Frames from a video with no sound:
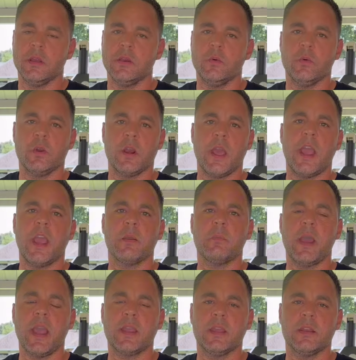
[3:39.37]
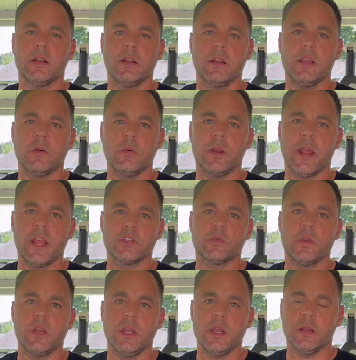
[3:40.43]
We're going to add back in the liquid as we
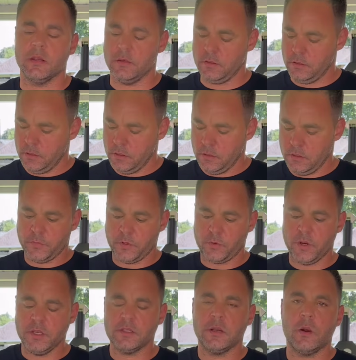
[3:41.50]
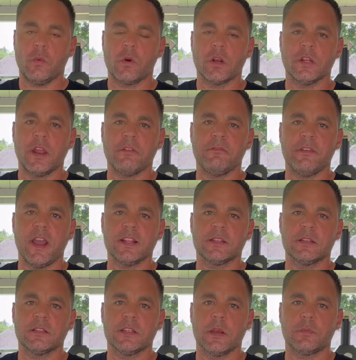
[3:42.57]
need it. The reason I wanted that fat to
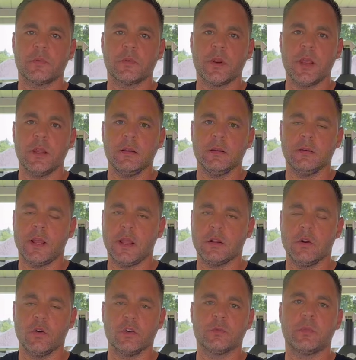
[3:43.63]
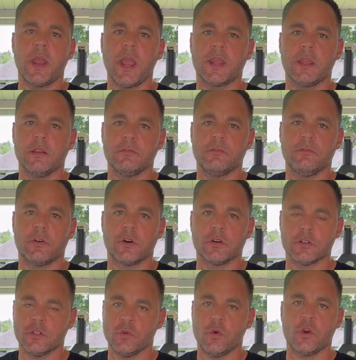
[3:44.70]
separate, that goes back in
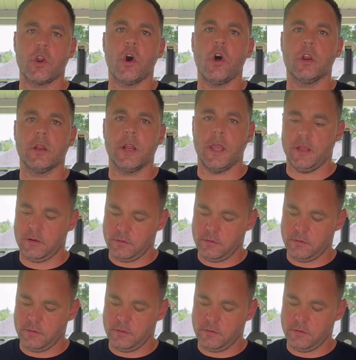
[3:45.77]
first. You want all of that.